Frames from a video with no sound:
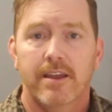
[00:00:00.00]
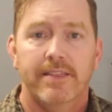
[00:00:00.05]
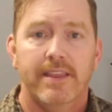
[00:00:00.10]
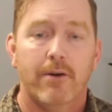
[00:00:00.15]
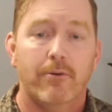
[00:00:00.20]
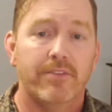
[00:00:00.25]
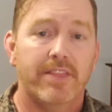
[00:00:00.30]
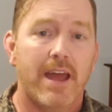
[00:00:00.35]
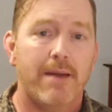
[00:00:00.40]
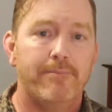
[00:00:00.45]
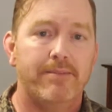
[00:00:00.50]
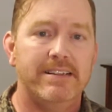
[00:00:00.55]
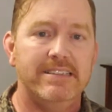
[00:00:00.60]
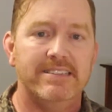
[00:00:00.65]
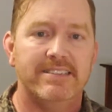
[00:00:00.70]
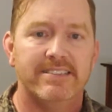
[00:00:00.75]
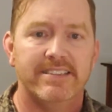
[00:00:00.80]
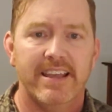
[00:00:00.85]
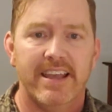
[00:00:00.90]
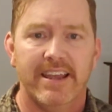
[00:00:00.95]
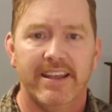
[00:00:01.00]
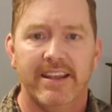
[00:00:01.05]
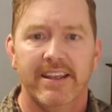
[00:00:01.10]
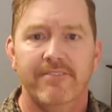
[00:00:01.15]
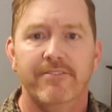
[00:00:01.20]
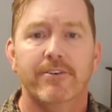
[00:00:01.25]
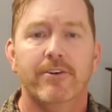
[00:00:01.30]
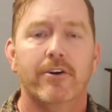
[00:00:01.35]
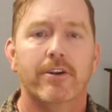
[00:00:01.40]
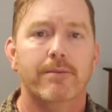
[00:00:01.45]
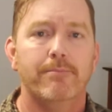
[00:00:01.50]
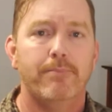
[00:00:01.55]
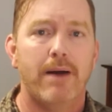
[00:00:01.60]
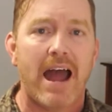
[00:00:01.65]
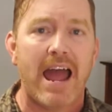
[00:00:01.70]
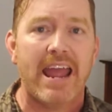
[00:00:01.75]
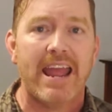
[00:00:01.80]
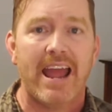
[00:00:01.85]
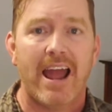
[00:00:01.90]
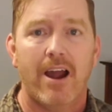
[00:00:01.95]
Now, with that being said, if you're going to
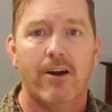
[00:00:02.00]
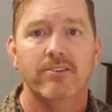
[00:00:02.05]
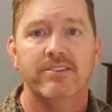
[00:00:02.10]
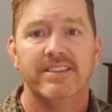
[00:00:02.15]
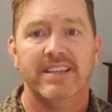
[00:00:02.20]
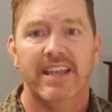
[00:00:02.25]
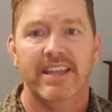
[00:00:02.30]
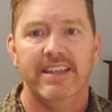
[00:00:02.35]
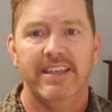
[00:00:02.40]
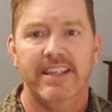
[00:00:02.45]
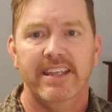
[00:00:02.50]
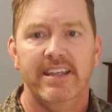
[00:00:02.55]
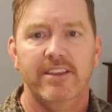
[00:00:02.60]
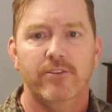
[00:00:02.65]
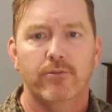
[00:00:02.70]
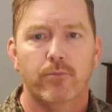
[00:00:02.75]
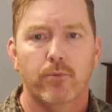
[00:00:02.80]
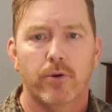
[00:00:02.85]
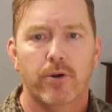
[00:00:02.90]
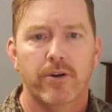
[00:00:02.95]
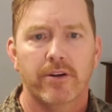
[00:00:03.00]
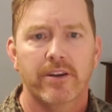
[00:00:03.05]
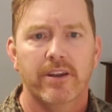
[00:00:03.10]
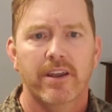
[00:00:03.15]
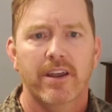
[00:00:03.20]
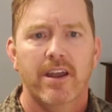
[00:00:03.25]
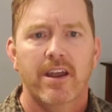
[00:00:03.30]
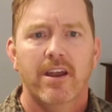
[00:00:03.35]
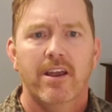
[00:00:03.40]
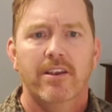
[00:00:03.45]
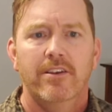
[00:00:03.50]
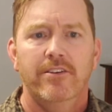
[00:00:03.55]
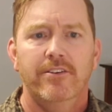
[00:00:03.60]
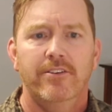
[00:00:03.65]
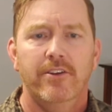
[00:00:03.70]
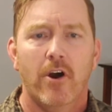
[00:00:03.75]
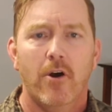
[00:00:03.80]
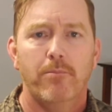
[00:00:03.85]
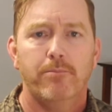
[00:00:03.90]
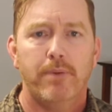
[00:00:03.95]
buy a house that needs work,
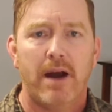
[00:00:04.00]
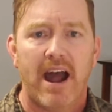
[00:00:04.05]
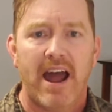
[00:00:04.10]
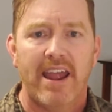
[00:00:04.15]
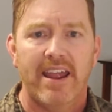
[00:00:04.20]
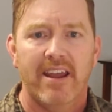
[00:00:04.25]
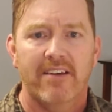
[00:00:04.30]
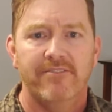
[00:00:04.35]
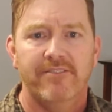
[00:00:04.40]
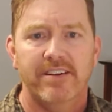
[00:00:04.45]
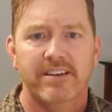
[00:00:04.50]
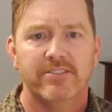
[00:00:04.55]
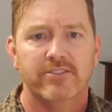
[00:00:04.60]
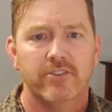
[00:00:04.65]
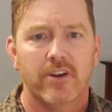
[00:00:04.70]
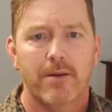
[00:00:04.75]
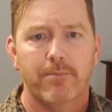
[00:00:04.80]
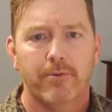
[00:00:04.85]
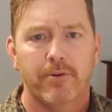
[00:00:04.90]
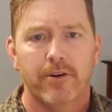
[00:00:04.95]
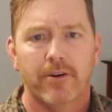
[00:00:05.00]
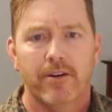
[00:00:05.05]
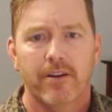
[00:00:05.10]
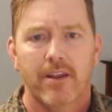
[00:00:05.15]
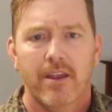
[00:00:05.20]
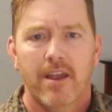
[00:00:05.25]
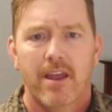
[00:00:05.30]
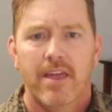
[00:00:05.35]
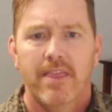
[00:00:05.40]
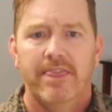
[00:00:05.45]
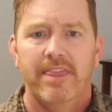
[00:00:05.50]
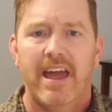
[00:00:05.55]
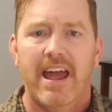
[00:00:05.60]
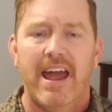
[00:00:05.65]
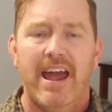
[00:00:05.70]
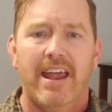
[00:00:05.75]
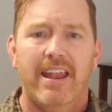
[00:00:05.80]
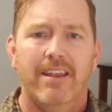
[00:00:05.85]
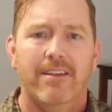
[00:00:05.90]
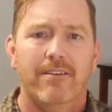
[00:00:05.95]
don't buy a fixer-upper
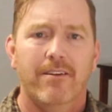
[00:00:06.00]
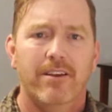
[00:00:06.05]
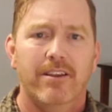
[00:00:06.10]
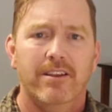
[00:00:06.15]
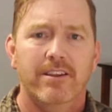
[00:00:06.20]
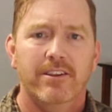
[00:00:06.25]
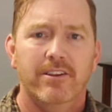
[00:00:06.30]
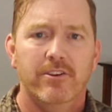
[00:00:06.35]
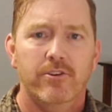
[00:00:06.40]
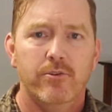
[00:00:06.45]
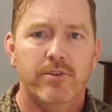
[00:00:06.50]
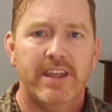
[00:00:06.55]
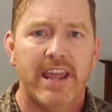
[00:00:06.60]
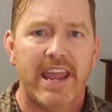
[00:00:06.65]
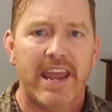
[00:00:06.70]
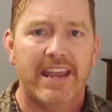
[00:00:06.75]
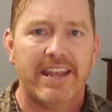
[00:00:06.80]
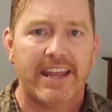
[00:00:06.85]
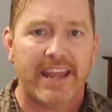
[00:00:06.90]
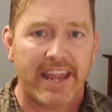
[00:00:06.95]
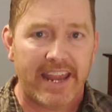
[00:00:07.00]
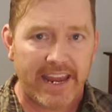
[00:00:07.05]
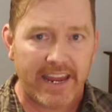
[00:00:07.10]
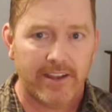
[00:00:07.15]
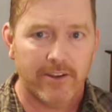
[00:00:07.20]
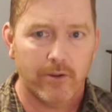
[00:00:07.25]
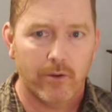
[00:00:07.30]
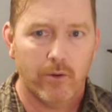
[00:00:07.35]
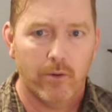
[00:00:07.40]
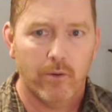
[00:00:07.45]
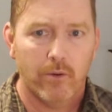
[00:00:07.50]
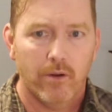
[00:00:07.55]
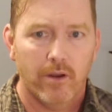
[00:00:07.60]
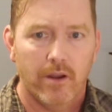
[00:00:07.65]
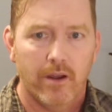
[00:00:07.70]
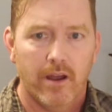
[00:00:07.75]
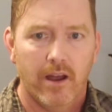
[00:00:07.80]
that you can't handle